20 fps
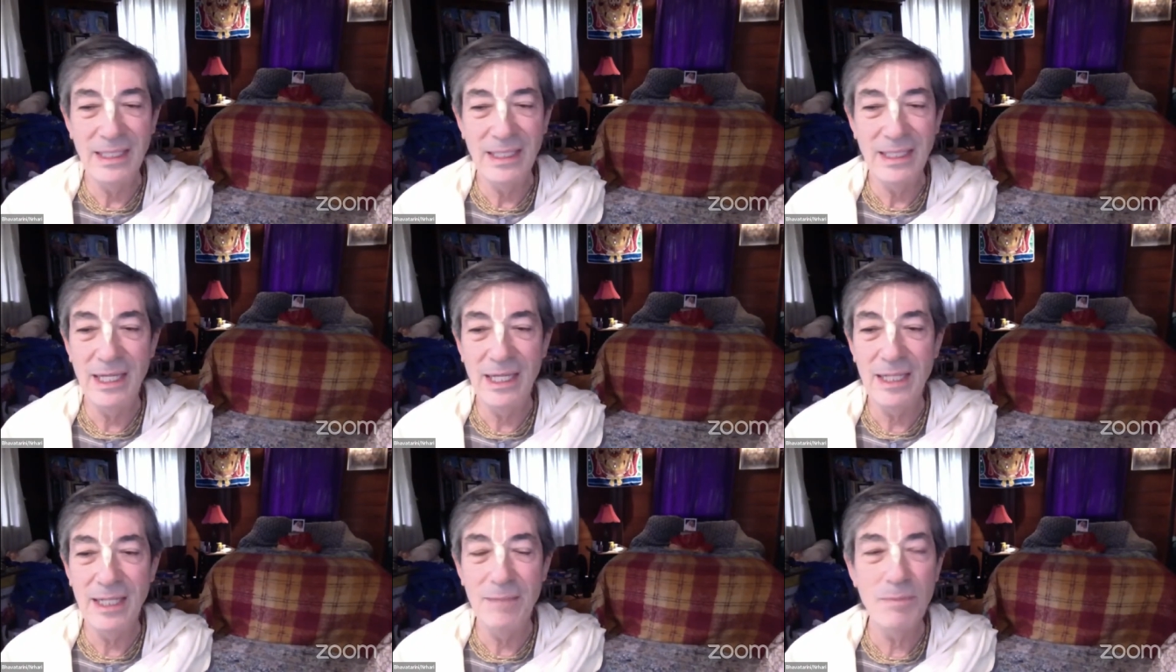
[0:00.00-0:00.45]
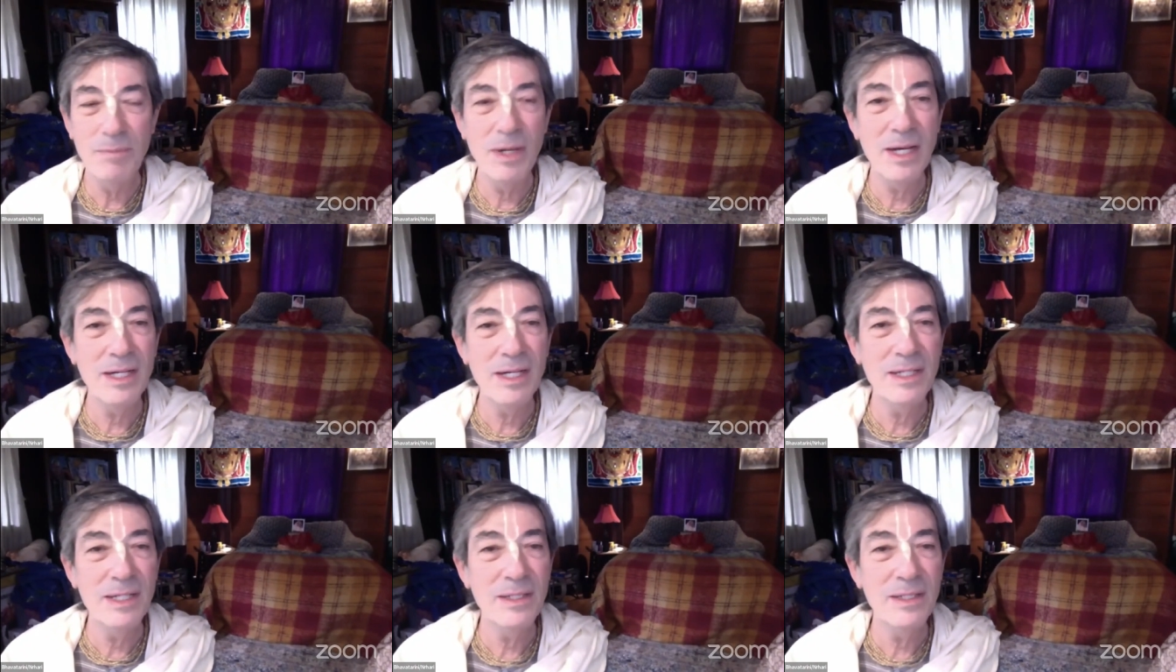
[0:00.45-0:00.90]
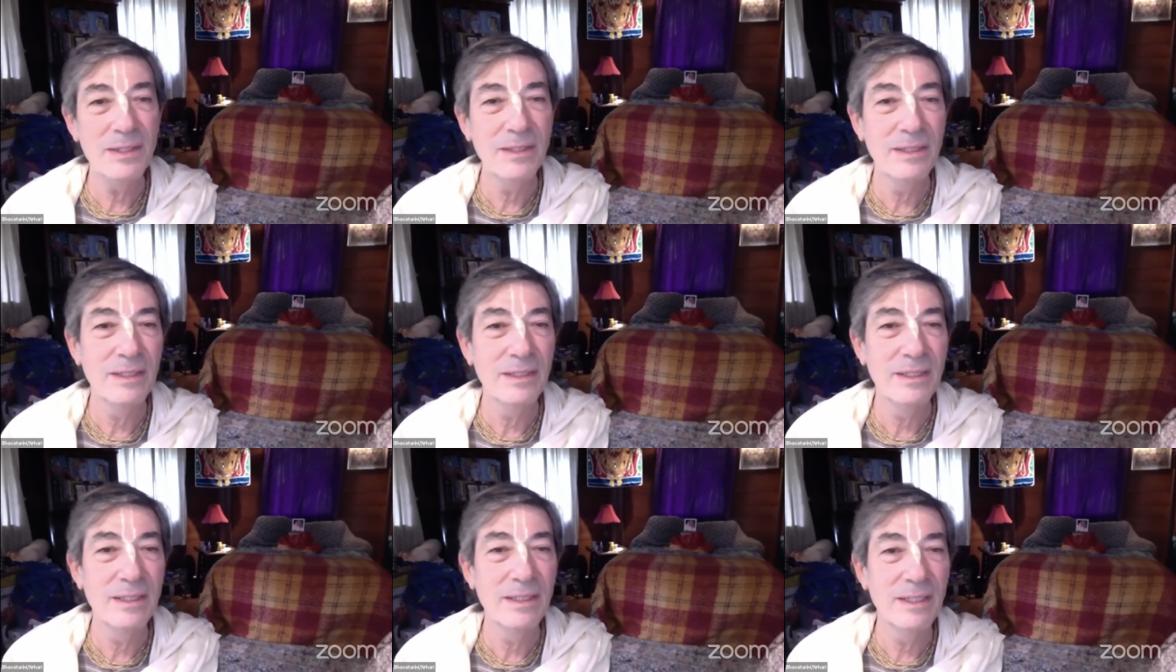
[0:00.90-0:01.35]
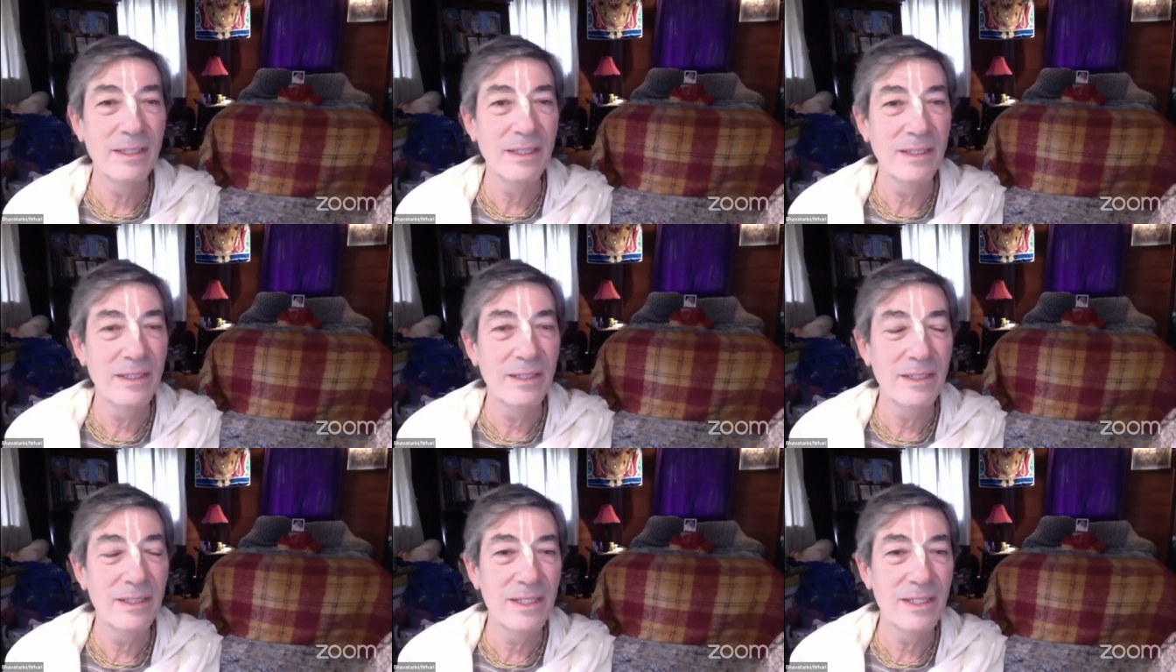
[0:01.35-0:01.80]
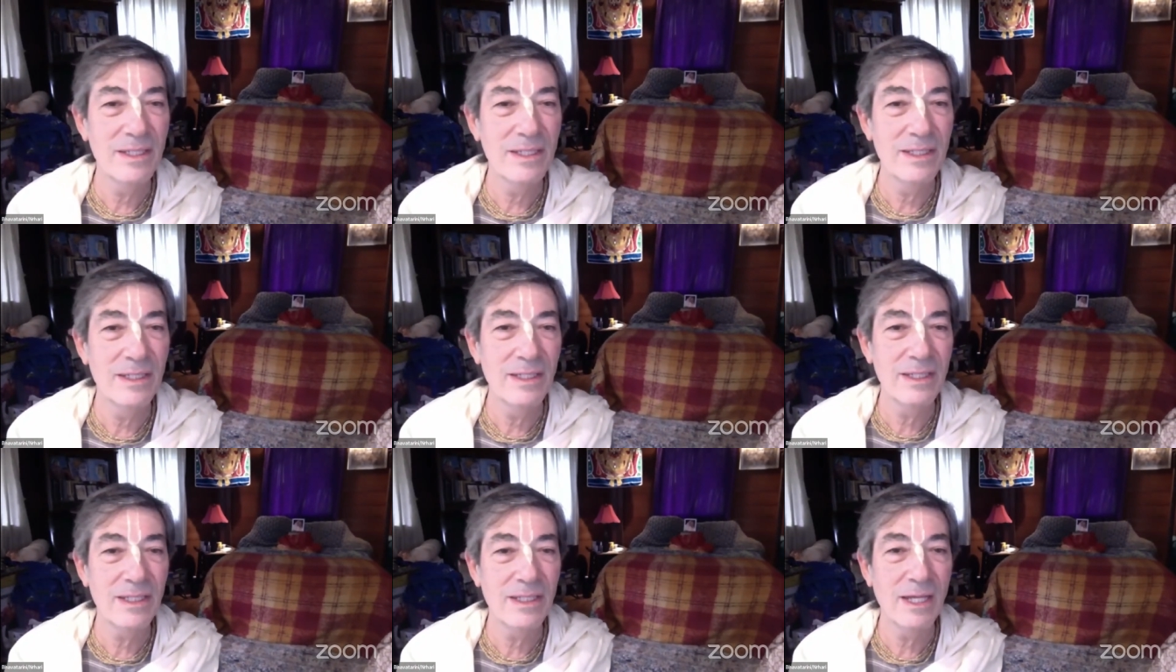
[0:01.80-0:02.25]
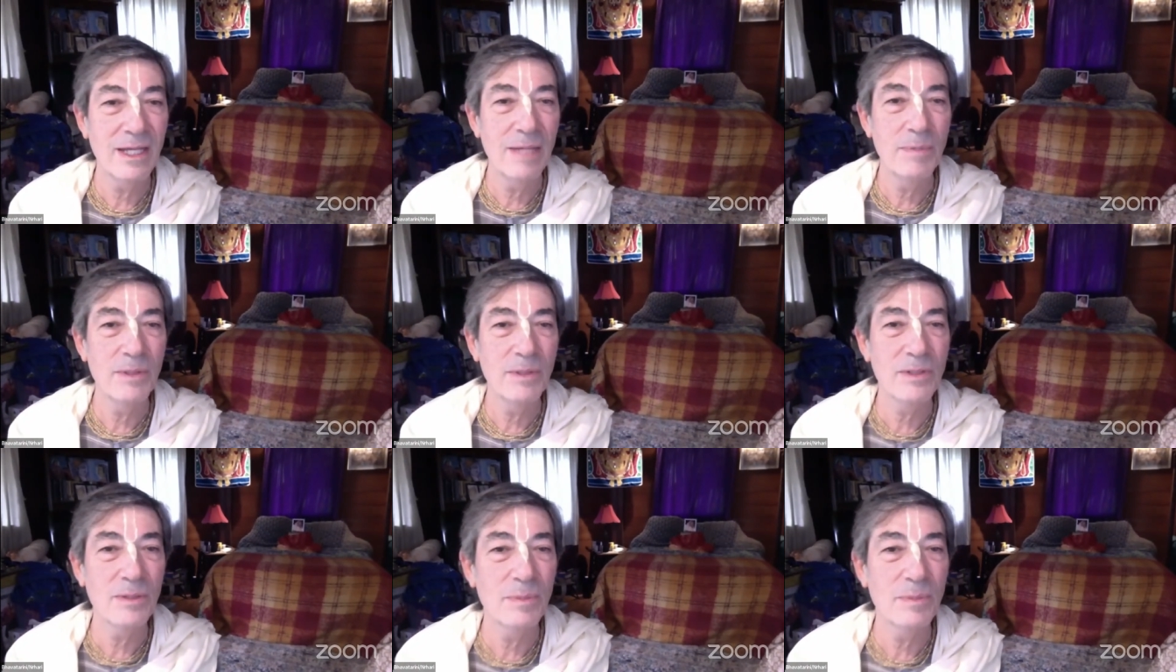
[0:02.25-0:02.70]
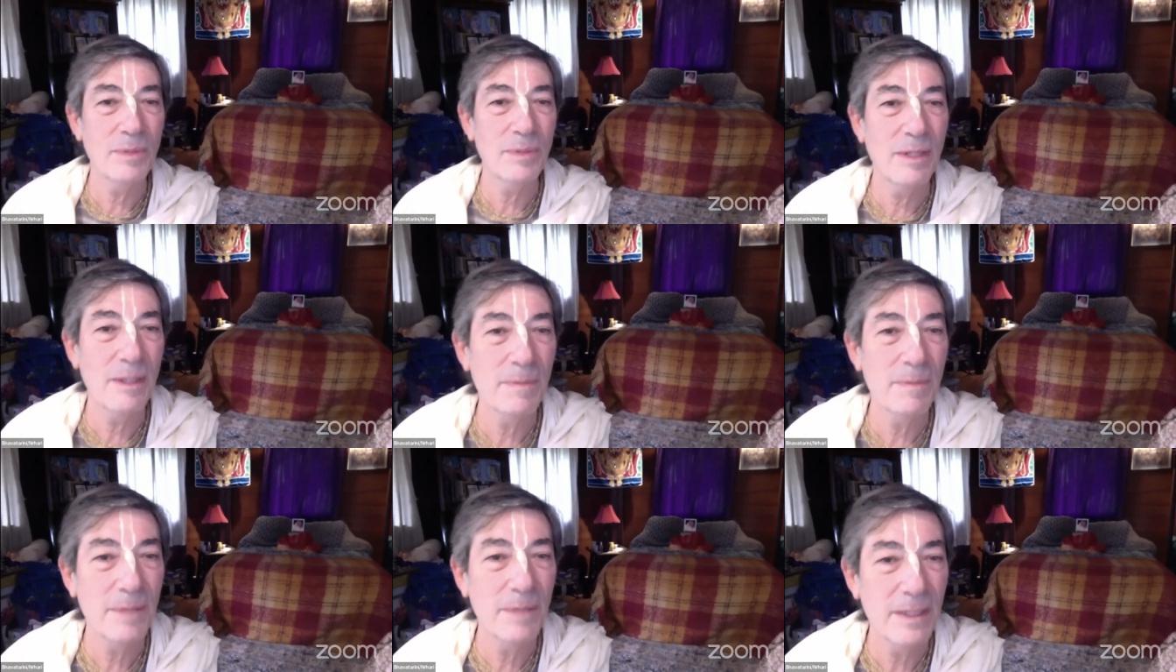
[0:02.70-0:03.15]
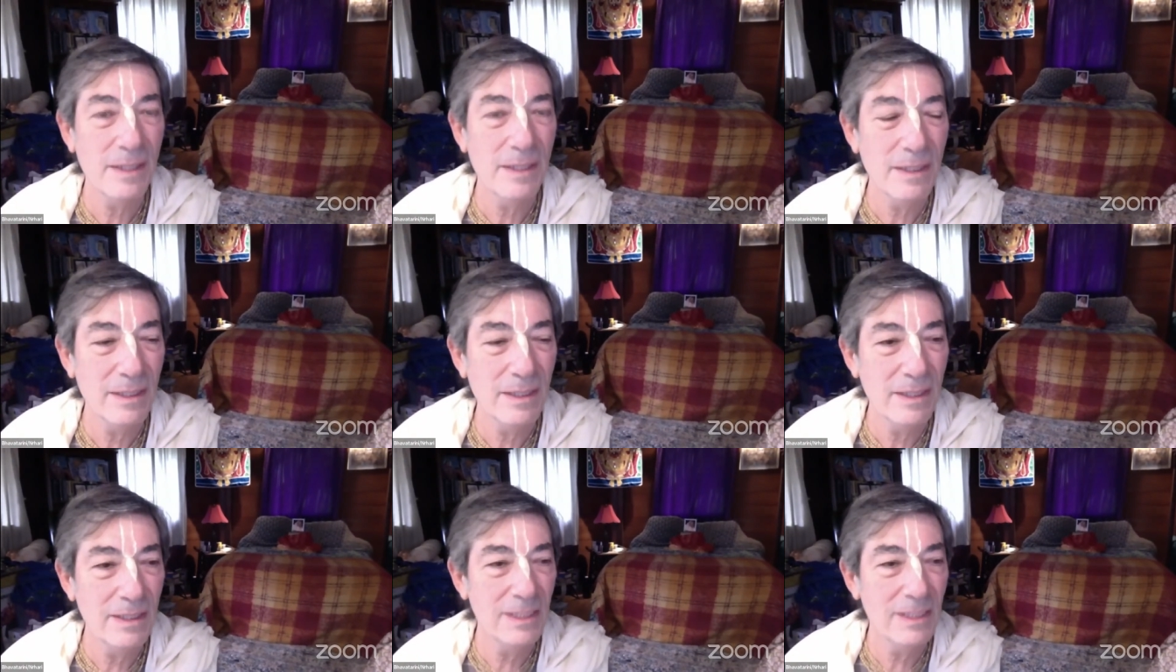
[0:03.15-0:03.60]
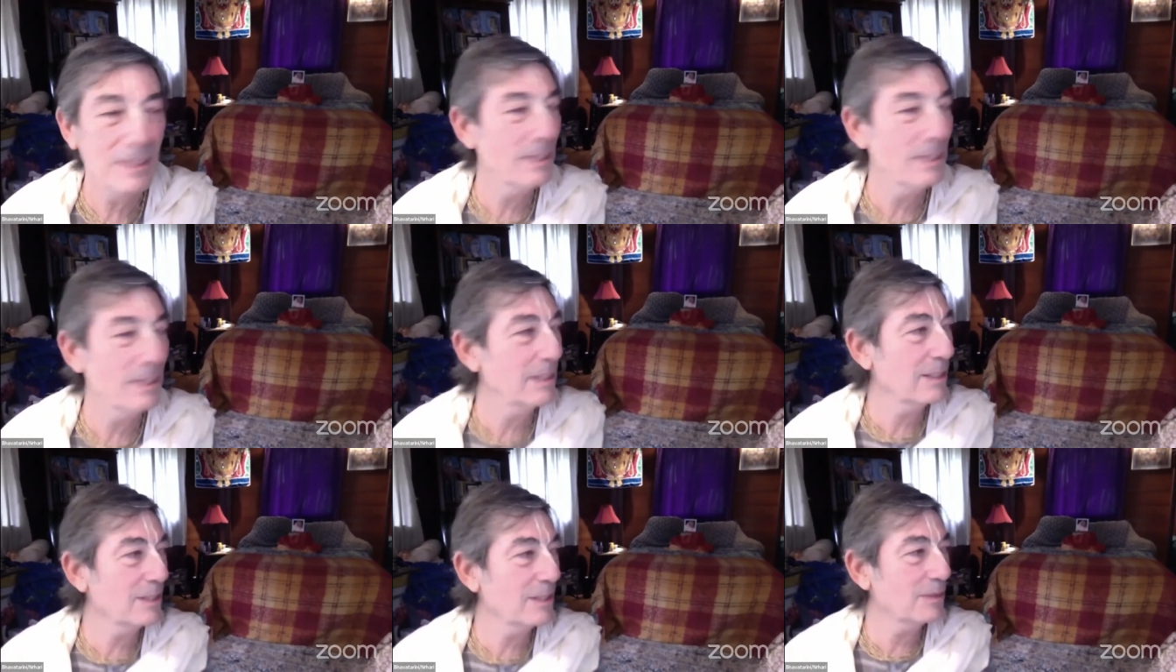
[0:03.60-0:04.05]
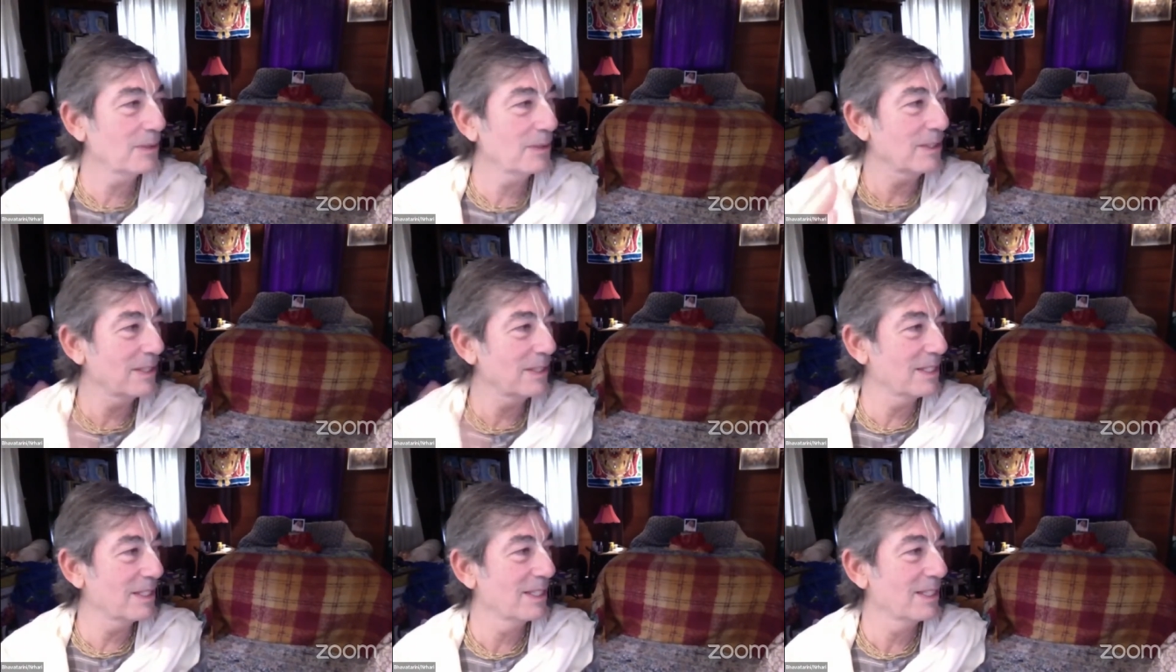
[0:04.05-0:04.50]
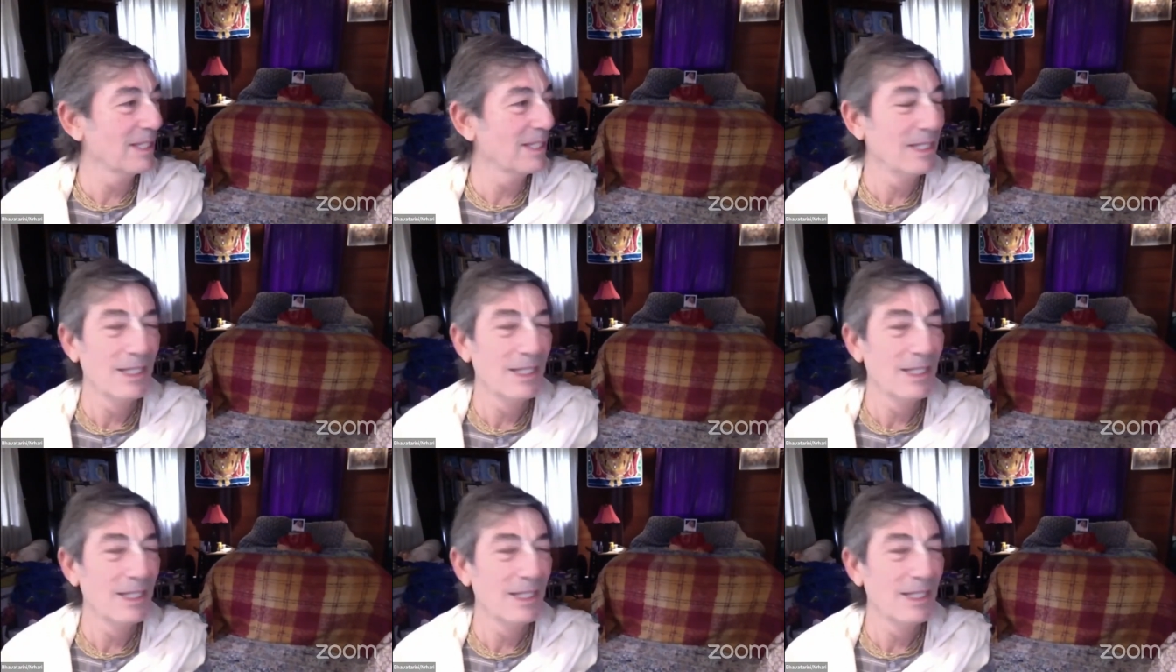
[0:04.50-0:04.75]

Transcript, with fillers: I admire uh, these disciples of Prabhupada that they stick to this